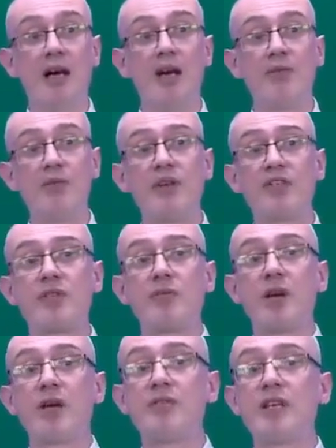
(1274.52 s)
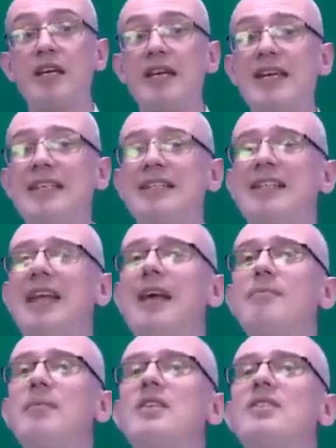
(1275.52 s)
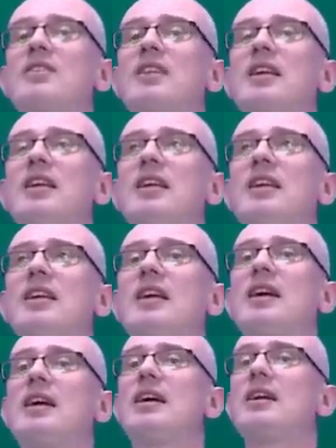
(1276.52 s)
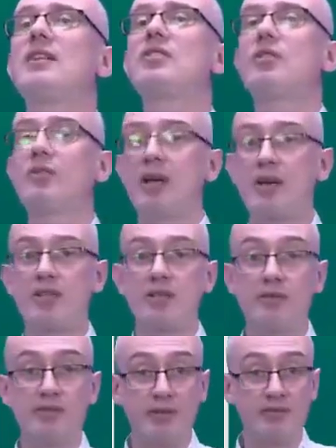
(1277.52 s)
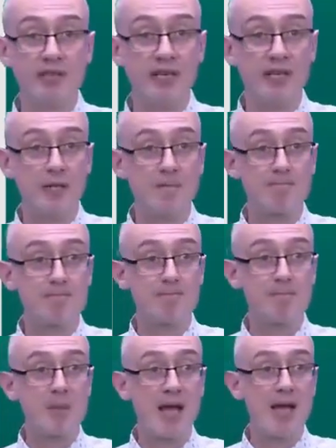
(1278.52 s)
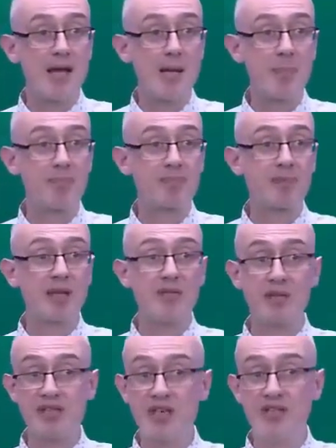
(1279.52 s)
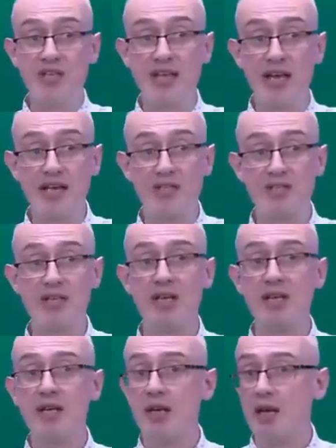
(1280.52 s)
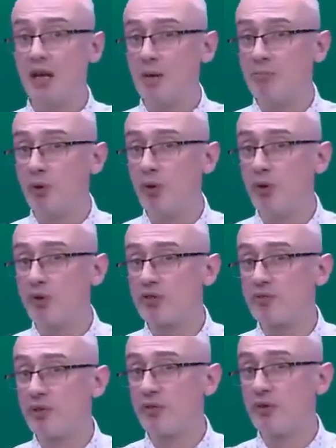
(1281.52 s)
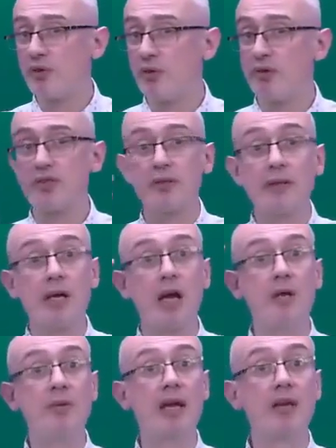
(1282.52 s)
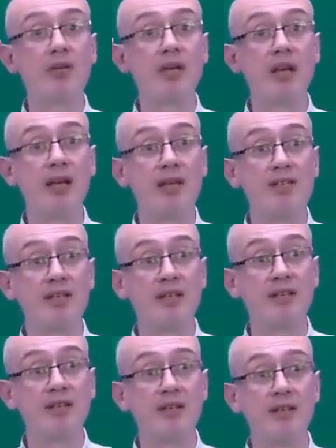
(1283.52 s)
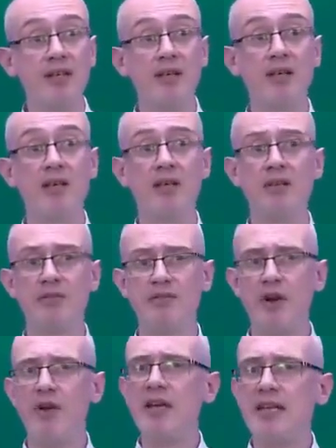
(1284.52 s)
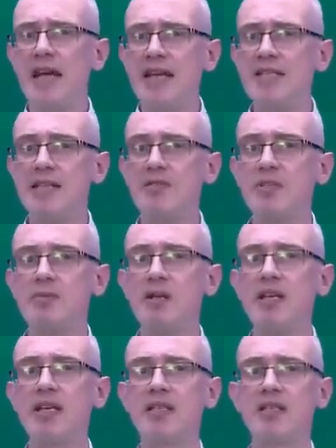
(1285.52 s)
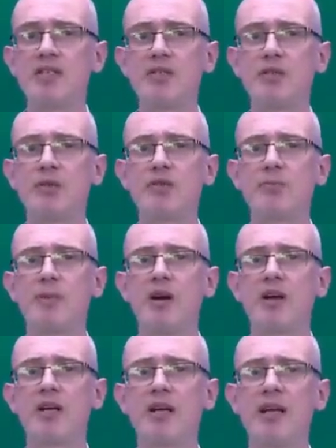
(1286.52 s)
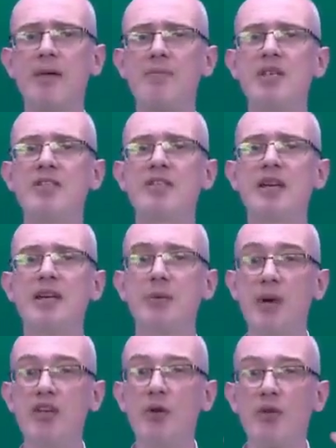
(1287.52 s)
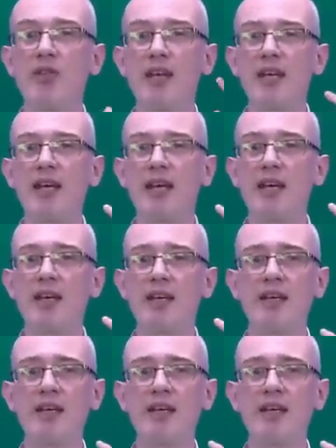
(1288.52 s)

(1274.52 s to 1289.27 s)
I first arrived here in, let me see, 2015. This indicates a pause for thought. I'm calculating. Very native speaker discourse marker. Let me see, when you're thinking.